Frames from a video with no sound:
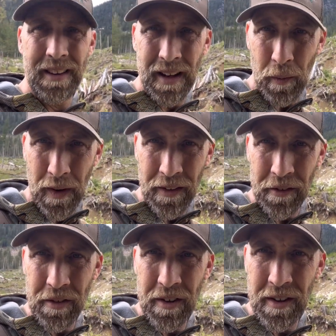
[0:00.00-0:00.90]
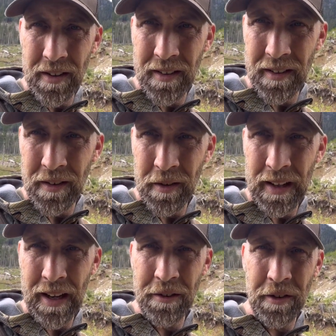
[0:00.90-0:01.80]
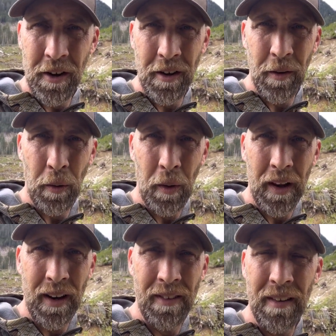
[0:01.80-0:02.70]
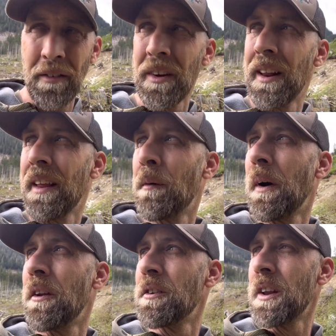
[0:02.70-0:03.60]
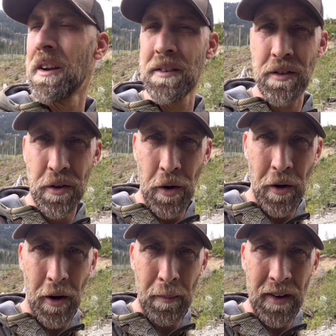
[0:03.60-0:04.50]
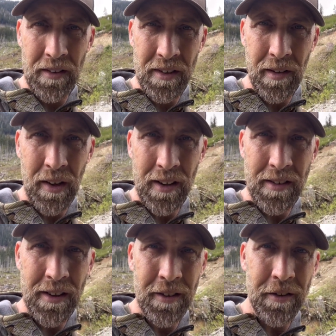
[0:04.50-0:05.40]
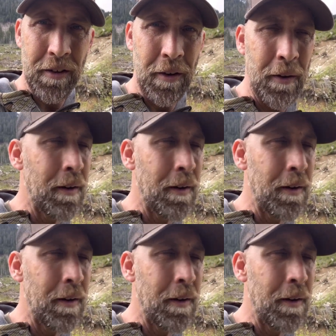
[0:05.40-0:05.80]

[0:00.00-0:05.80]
that weather's, those clouds are starting to roll in. I have a feeling that weather's gonna turn on me this evening still, so